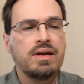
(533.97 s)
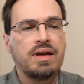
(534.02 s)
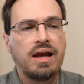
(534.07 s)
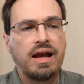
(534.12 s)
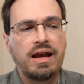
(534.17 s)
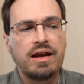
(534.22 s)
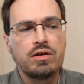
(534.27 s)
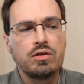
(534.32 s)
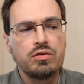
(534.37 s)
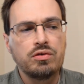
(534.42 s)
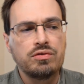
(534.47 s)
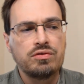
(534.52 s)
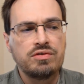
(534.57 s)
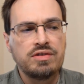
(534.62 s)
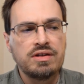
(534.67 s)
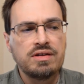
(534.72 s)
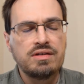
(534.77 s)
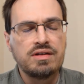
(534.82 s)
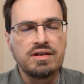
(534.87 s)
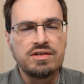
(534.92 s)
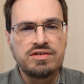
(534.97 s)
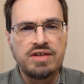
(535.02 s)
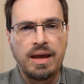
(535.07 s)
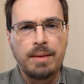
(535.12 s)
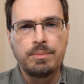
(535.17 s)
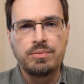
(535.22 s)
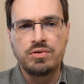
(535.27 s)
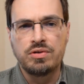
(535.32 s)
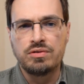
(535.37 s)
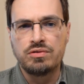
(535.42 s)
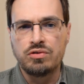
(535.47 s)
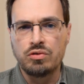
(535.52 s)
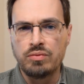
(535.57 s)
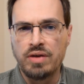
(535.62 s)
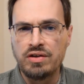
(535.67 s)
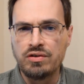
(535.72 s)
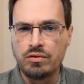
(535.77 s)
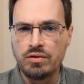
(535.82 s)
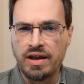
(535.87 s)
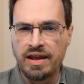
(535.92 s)
Harold did attempt to
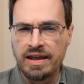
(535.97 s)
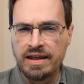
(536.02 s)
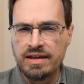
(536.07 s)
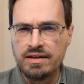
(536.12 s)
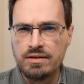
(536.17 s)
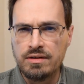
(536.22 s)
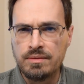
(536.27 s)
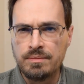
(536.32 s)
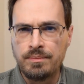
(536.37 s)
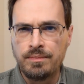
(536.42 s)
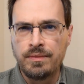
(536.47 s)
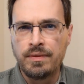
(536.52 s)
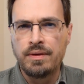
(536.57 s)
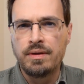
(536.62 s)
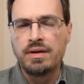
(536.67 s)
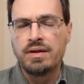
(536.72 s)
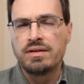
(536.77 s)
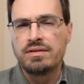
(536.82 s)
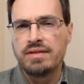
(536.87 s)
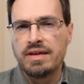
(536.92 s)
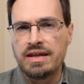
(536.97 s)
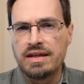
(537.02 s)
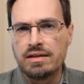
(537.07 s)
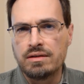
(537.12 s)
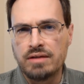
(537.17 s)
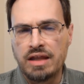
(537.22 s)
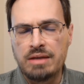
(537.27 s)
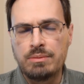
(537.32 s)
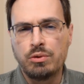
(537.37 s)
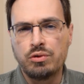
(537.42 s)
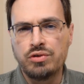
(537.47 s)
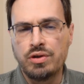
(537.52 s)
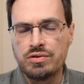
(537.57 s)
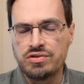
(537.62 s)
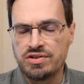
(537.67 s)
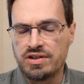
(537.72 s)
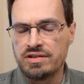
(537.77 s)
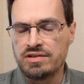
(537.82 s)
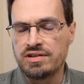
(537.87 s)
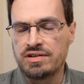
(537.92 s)
render aid. They labeled
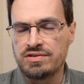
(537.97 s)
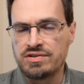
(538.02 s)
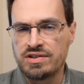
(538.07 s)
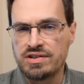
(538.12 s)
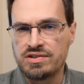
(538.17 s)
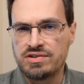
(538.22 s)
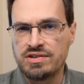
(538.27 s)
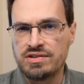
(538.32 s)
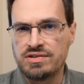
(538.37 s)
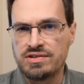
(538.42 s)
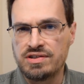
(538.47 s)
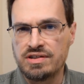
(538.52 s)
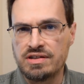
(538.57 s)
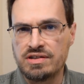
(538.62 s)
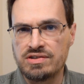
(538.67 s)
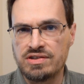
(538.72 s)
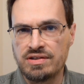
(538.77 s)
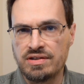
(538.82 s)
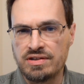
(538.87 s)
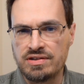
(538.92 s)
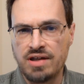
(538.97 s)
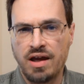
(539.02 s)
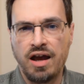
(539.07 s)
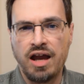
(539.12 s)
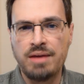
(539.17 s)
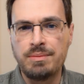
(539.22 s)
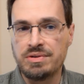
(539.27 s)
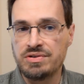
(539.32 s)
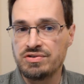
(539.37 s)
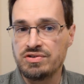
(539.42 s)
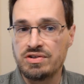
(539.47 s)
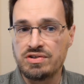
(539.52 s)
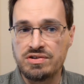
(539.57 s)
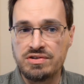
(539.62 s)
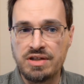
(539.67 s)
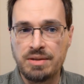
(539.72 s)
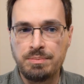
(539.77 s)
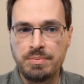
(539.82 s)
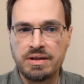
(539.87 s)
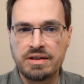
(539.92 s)
those inconsistencies in the time as just
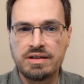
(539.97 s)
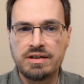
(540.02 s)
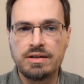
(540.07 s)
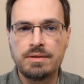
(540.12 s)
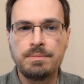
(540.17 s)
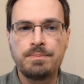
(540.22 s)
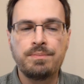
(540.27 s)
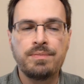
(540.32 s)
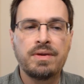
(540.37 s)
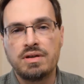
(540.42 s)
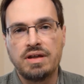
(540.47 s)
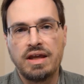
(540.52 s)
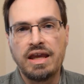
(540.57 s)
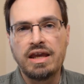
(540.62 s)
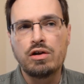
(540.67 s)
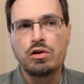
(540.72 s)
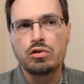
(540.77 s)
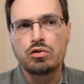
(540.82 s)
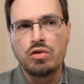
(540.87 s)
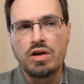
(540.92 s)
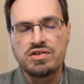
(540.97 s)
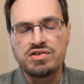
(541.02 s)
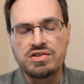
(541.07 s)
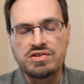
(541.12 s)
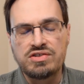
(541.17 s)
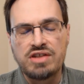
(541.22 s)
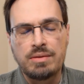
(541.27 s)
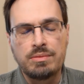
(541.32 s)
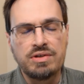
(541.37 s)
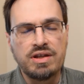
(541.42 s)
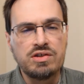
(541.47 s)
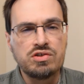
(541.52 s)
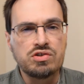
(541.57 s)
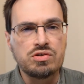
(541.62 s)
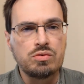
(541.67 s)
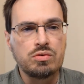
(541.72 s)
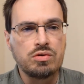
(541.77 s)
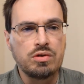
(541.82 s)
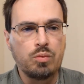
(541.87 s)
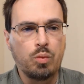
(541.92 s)
nitpicking. And on
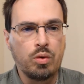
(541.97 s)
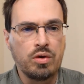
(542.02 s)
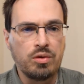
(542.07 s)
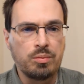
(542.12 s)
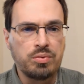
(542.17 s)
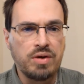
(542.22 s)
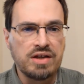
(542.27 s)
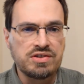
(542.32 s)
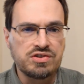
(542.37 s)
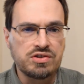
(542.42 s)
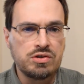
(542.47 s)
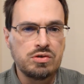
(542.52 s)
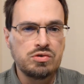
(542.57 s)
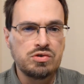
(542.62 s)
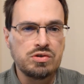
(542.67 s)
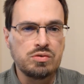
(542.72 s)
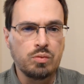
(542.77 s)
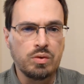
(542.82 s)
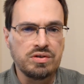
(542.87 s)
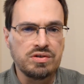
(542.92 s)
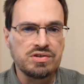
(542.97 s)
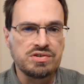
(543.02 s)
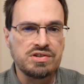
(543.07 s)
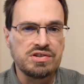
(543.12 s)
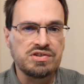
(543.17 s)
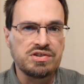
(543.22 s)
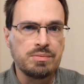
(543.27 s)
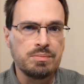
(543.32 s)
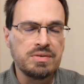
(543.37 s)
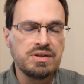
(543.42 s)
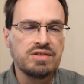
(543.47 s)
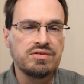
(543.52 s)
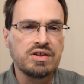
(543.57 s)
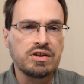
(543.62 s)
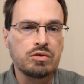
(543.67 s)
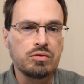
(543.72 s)
cross-examination, one of the prosecution witnesses admitted that